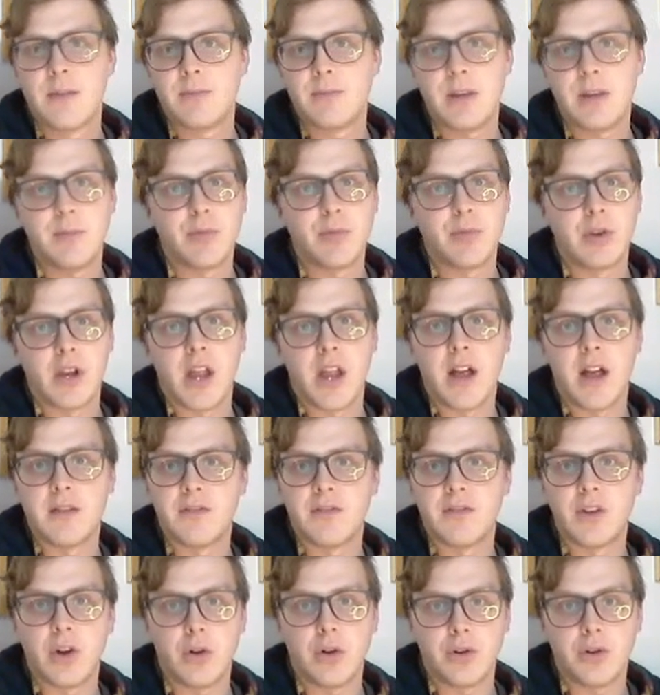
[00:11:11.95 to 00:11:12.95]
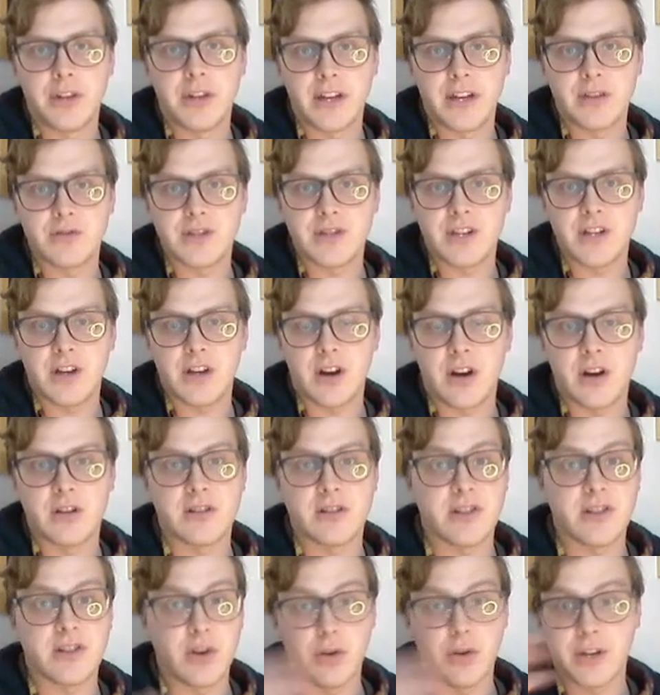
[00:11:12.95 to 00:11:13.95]
People love the gold energy
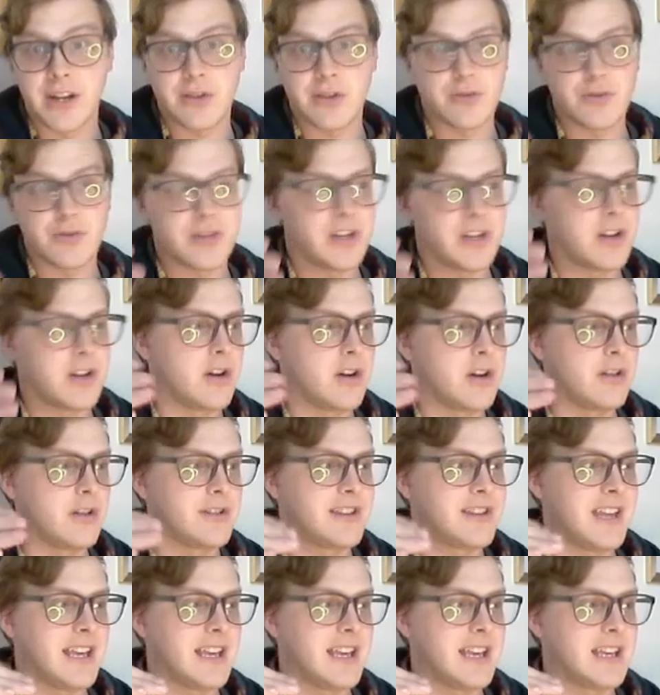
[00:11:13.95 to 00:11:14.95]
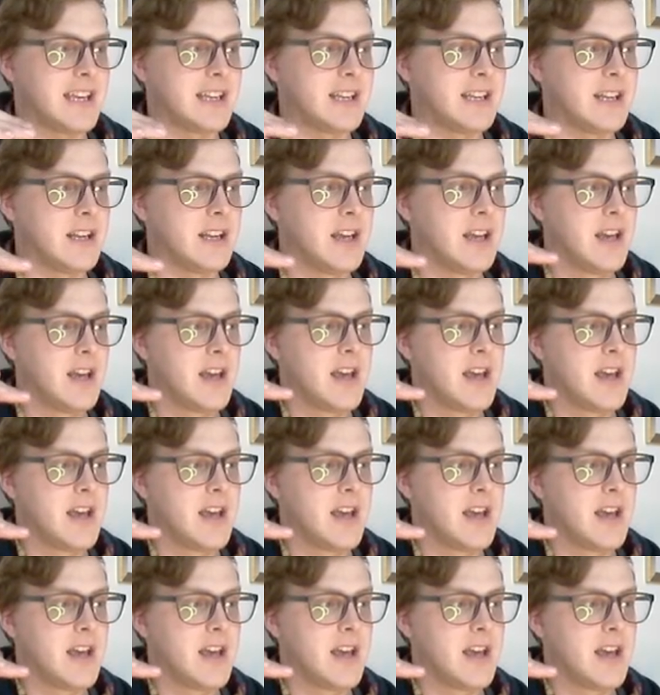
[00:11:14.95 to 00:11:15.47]
cards. The gold energy cards in